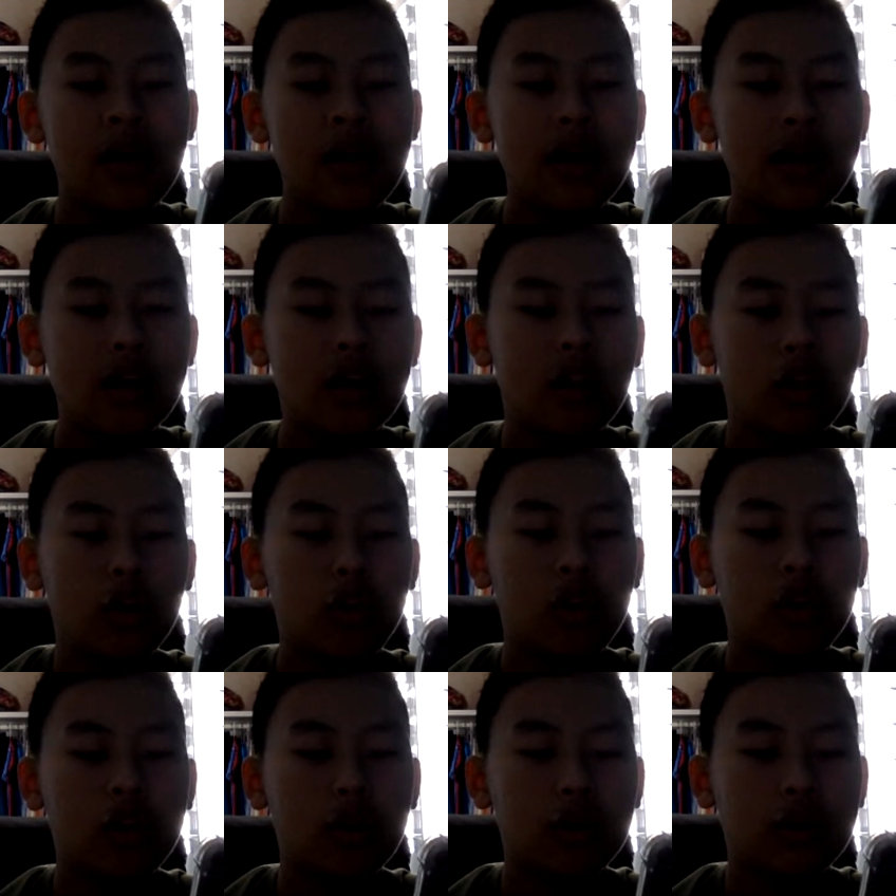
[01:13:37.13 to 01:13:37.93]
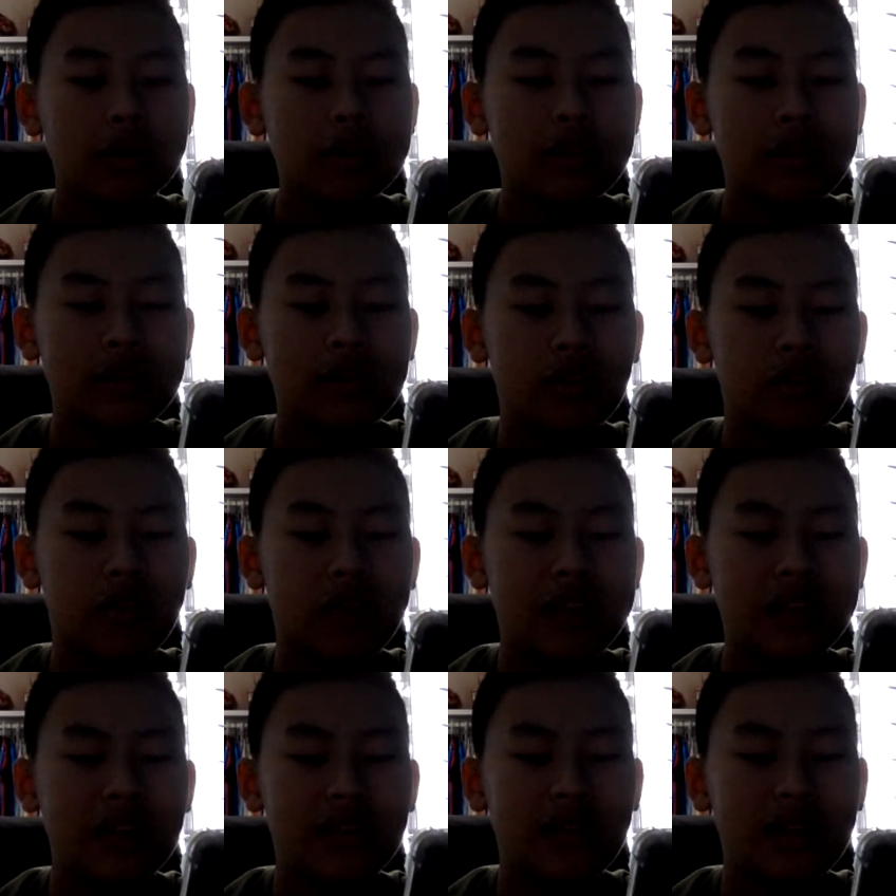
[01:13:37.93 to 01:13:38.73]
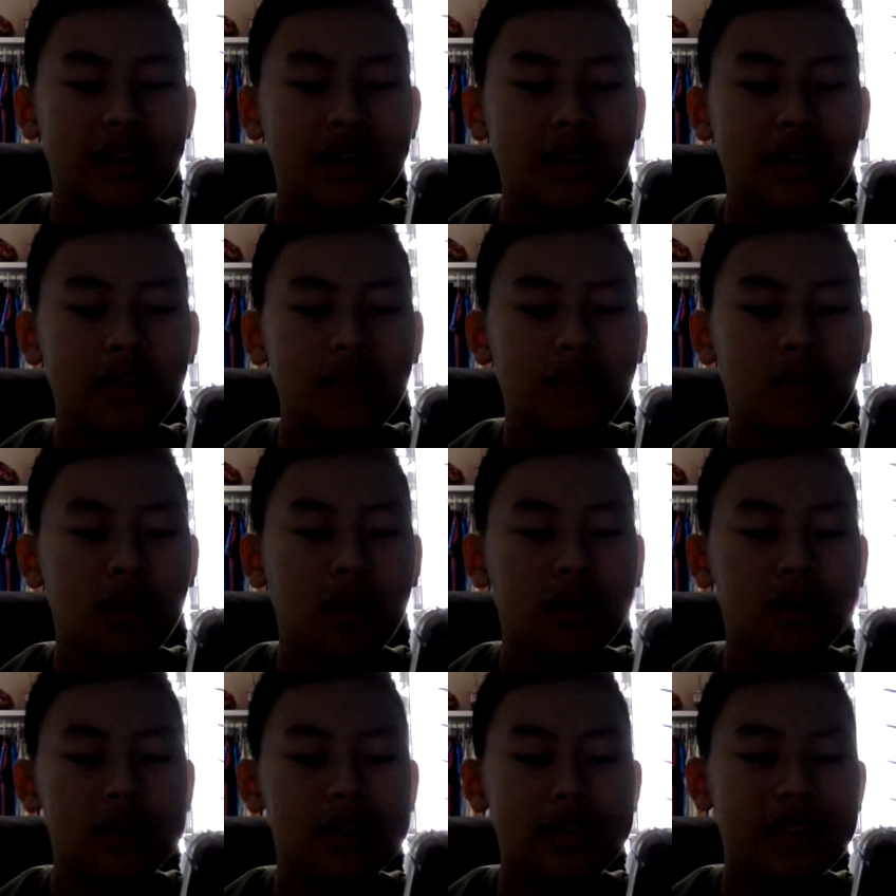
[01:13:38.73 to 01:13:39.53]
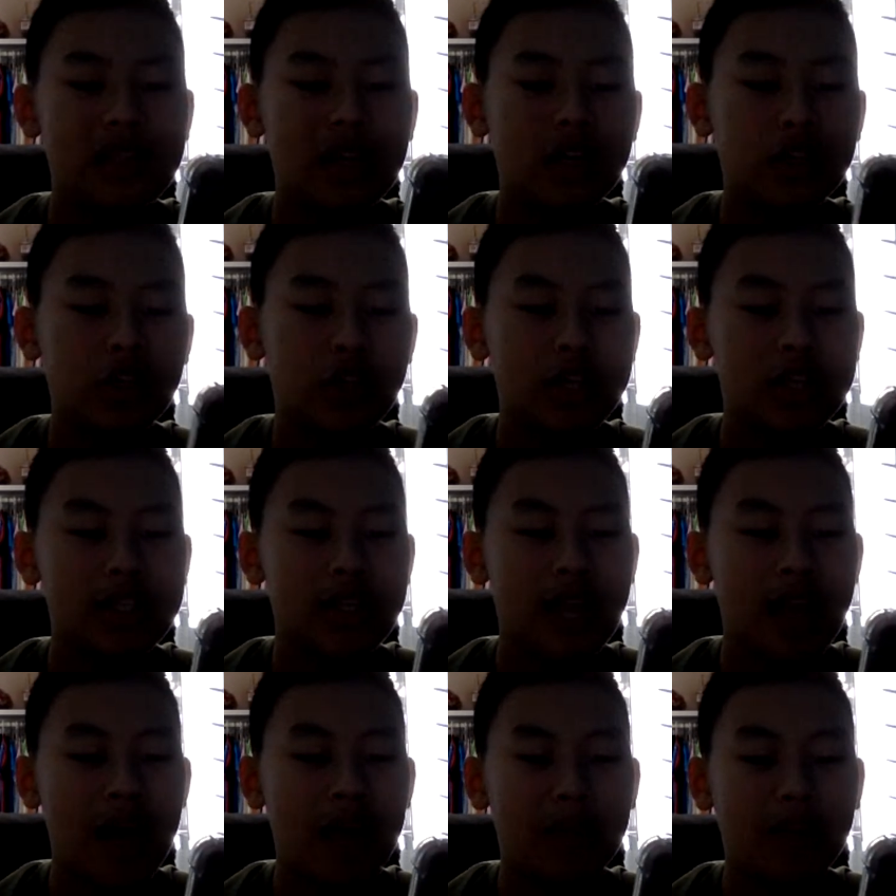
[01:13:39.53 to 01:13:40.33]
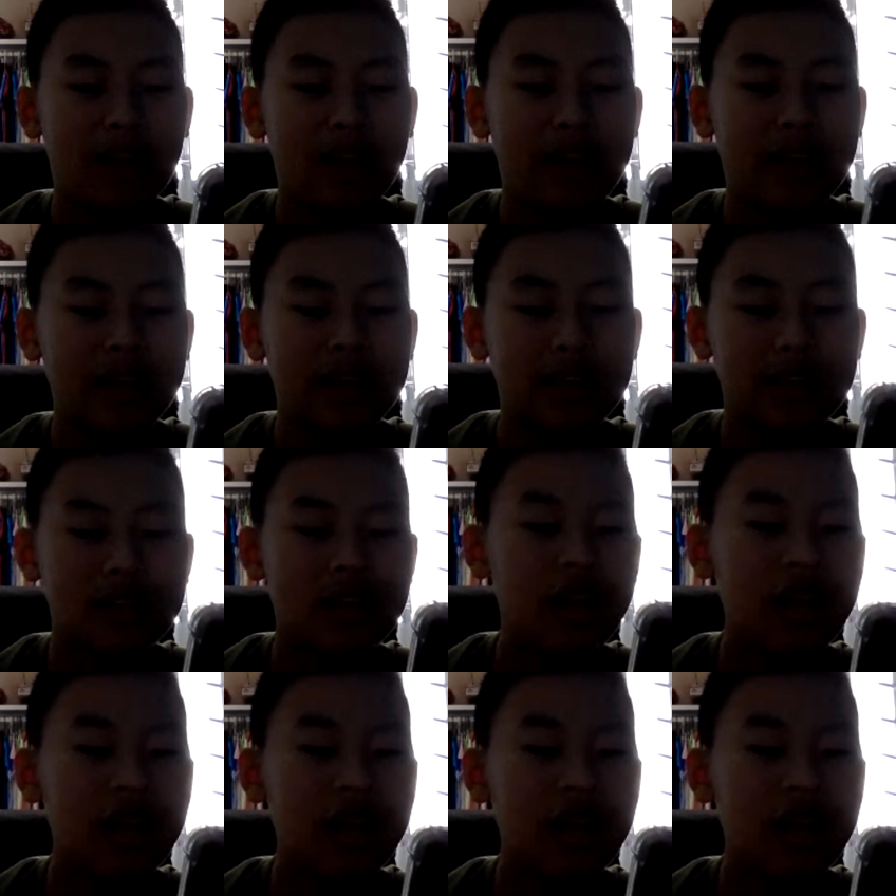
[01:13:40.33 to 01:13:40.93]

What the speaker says: including notices of cancellation, policies, contracts, and applications.